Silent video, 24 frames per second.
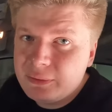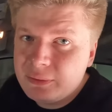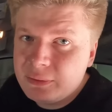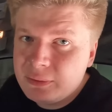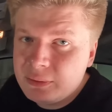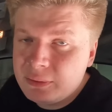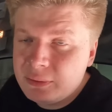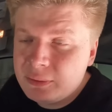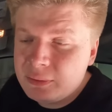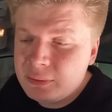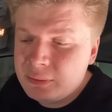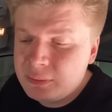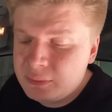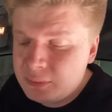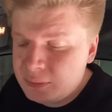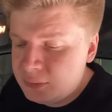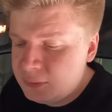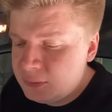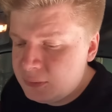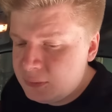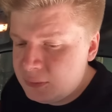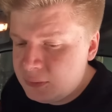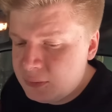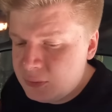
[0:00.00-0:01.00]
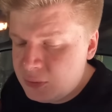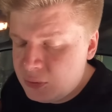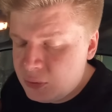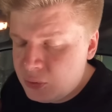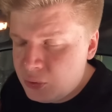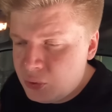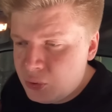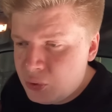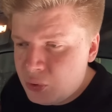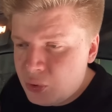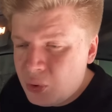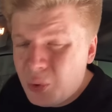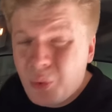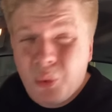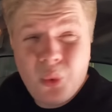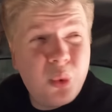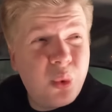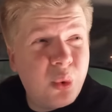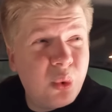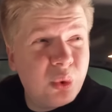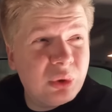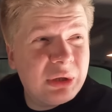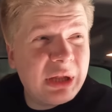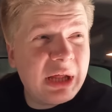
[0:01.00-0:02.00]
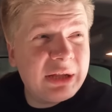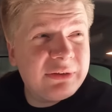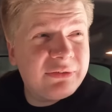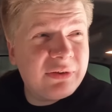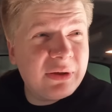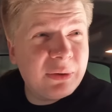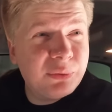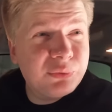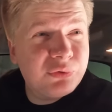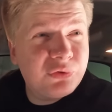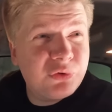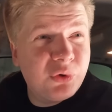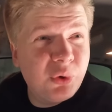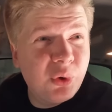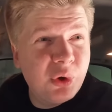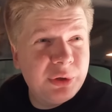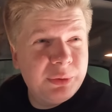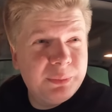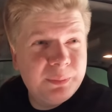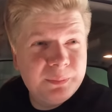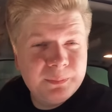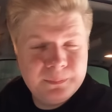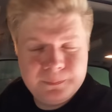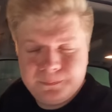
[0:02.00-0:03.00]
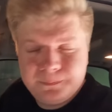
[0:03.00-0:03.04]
That sounds good.